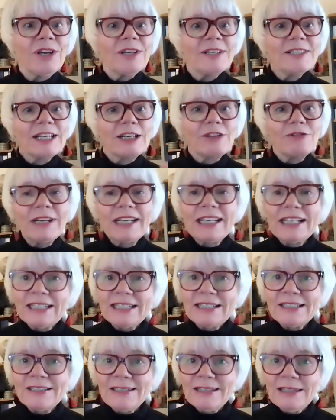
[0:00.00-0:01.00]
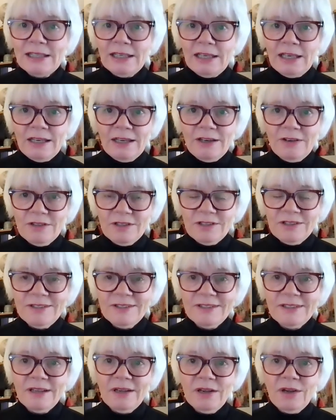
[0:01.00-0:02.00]
directly to the
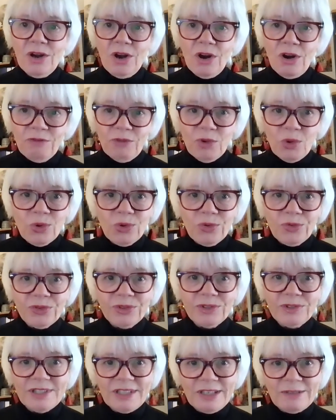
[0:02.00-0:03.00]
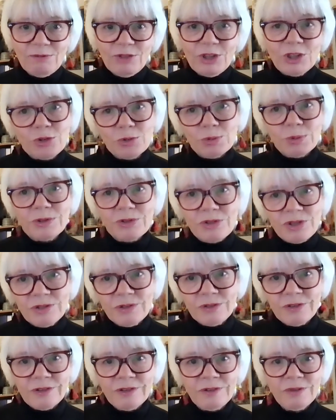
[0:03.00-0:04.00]
carers of orphaned and vulnerable
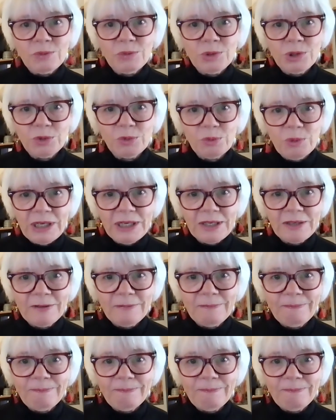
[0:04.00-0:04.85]
children worldwide.